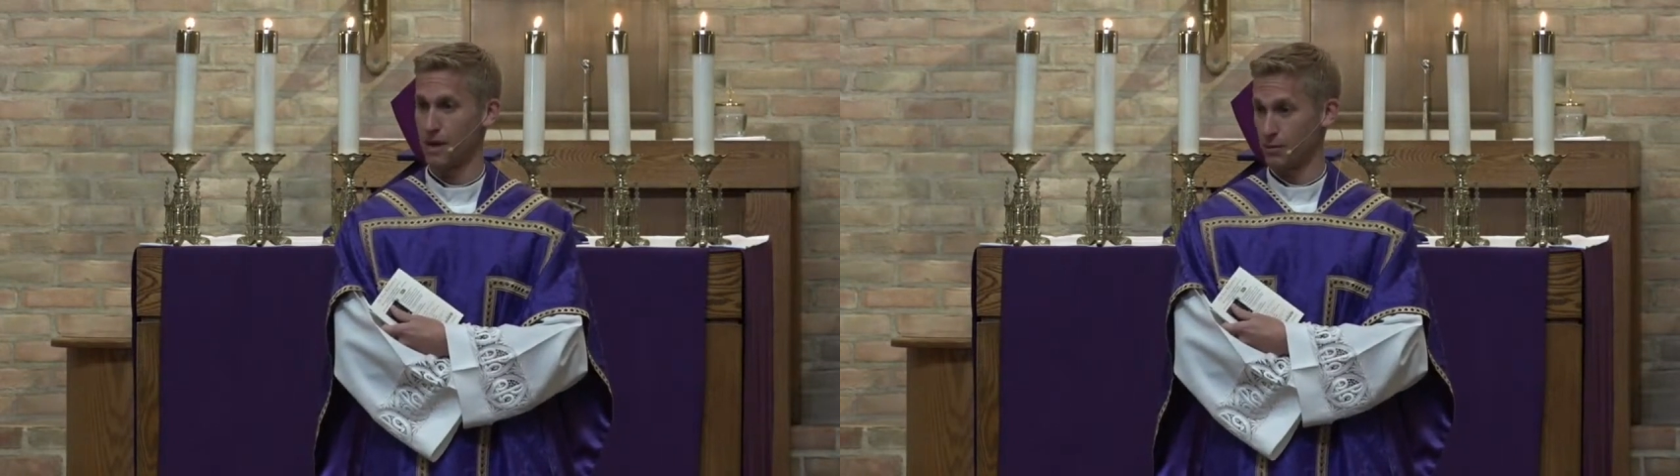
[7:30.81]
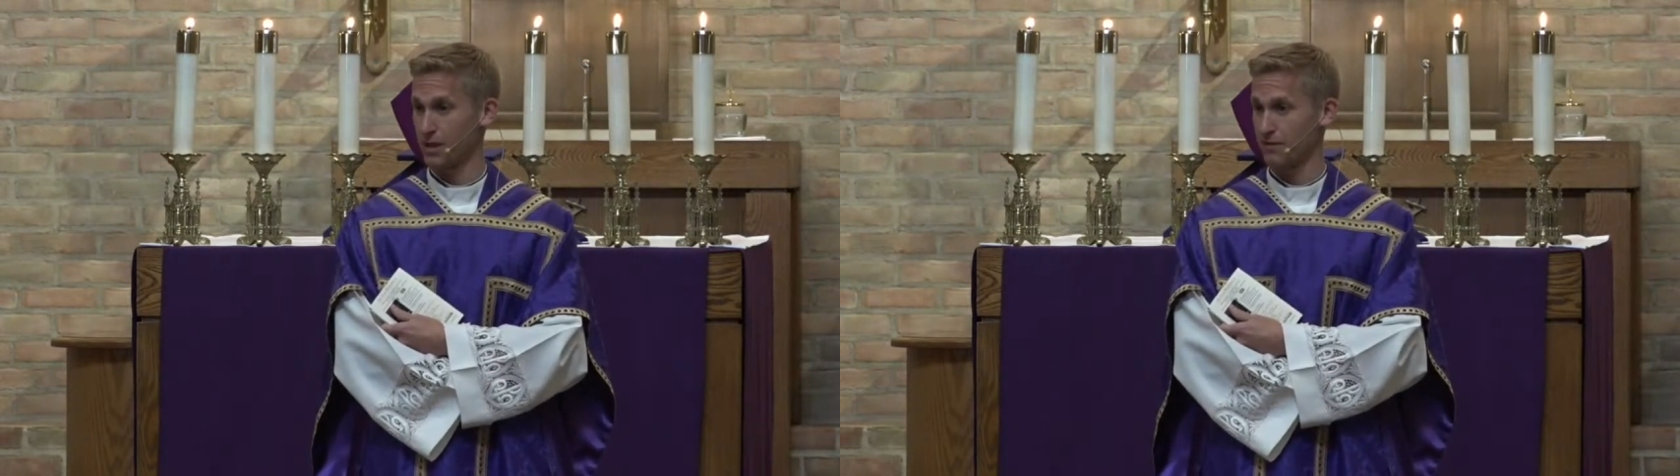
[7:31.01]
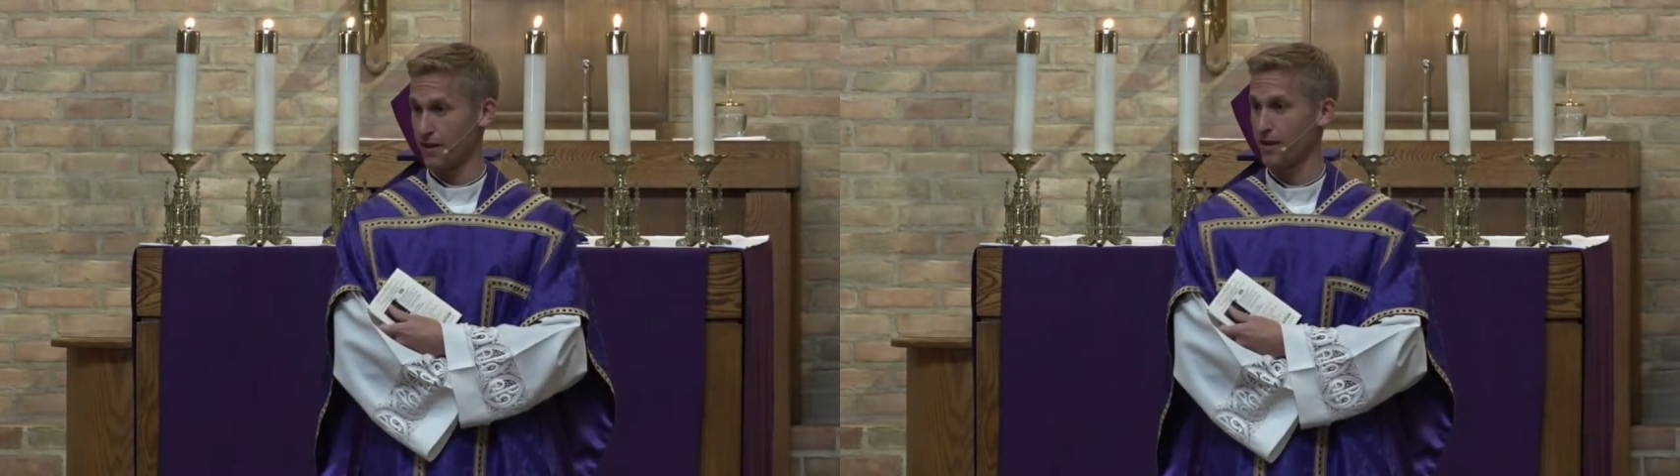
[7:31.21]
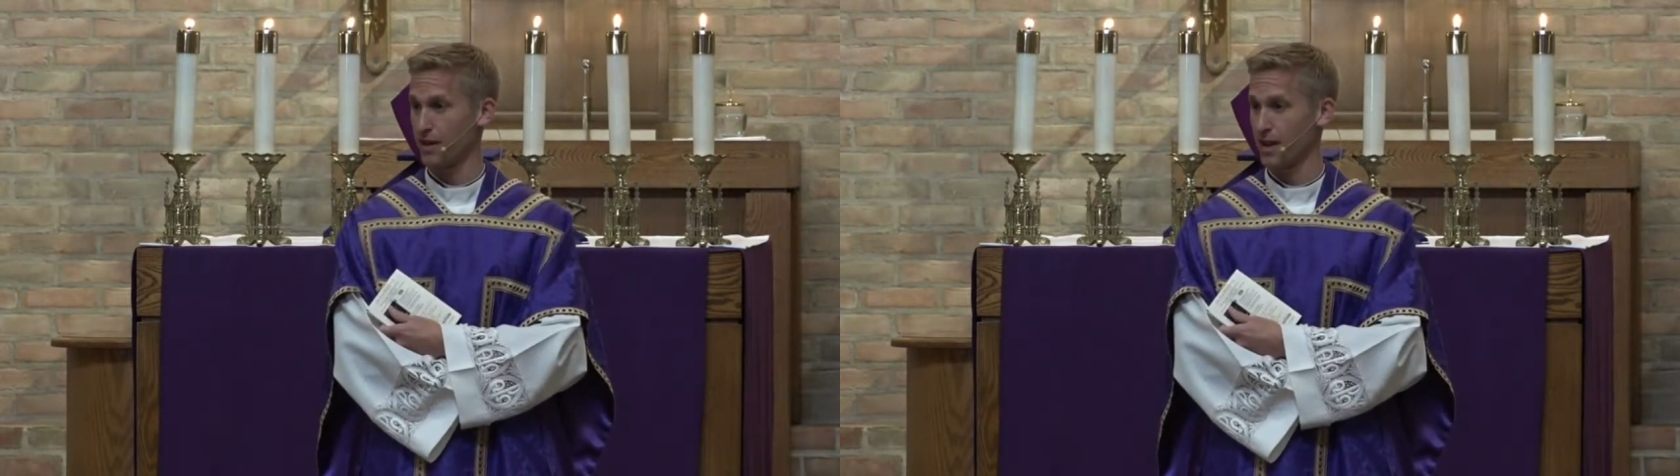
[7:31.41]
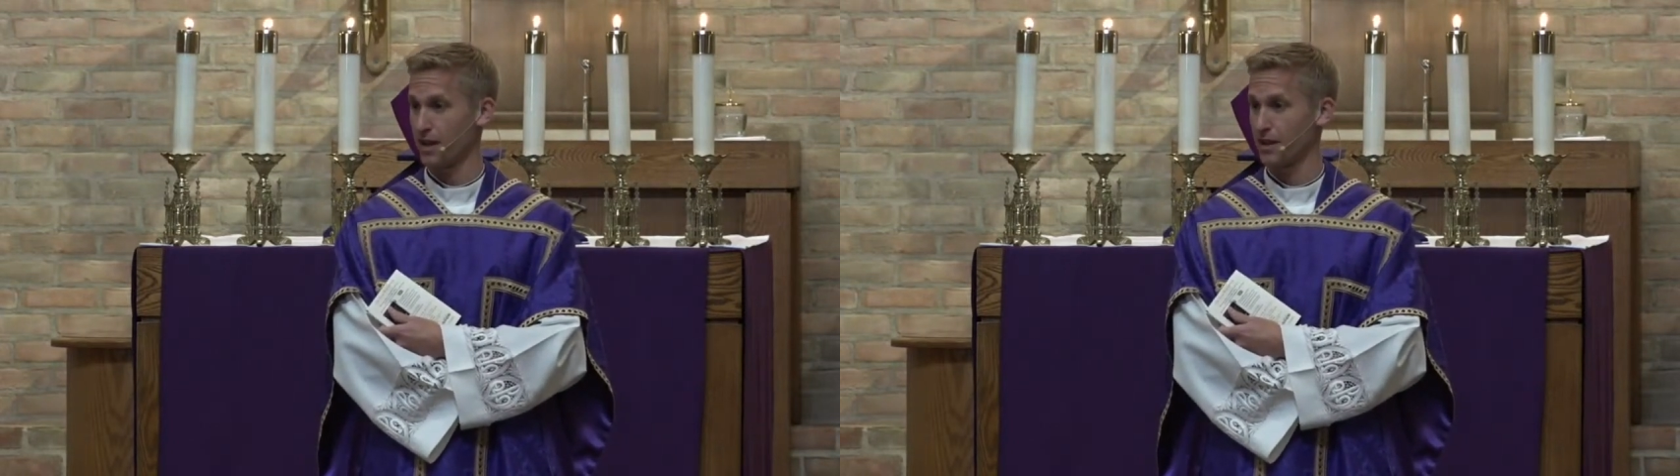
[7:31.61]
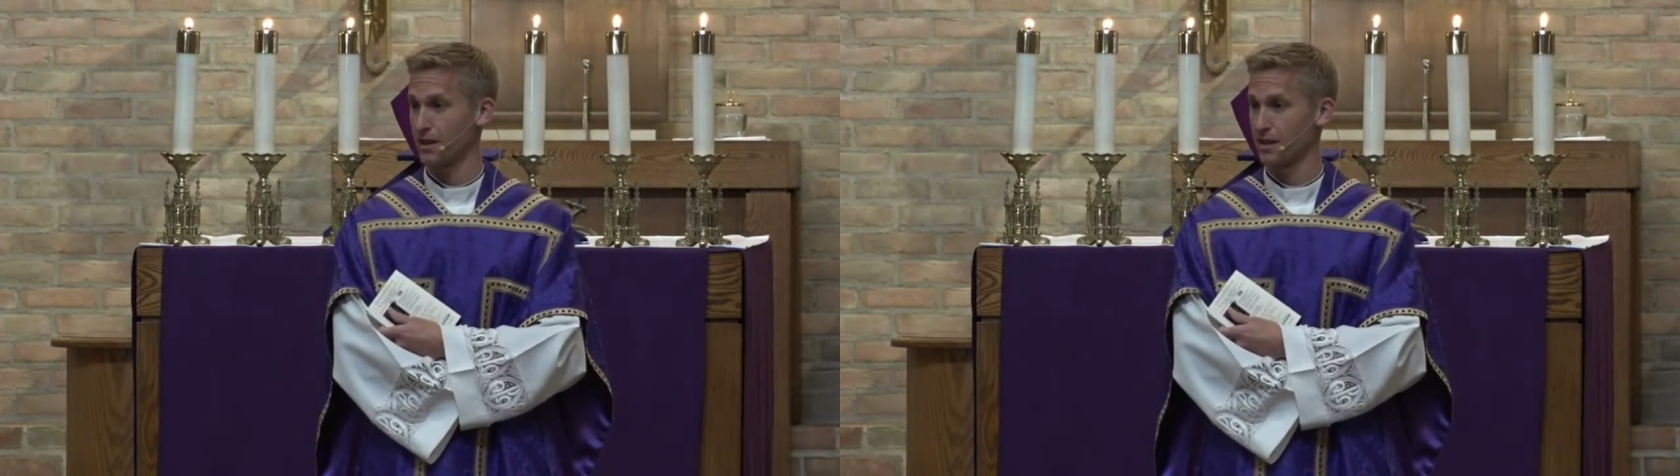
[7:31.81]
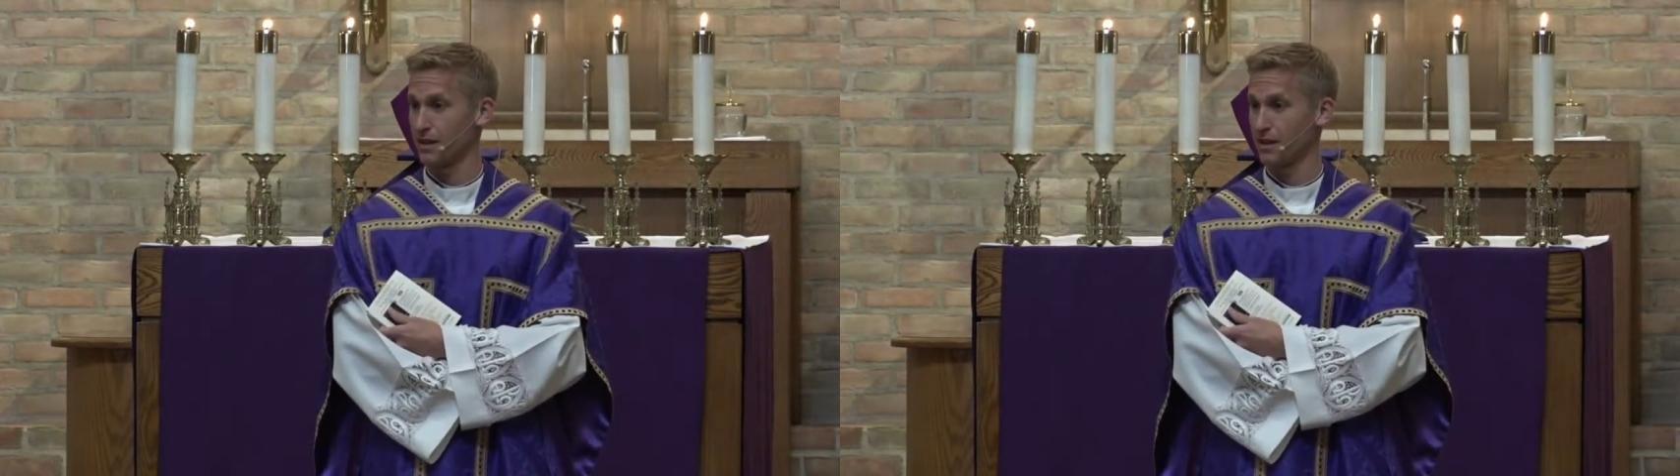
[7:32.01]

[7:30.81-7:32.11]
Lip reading: might we get fired? Yeah.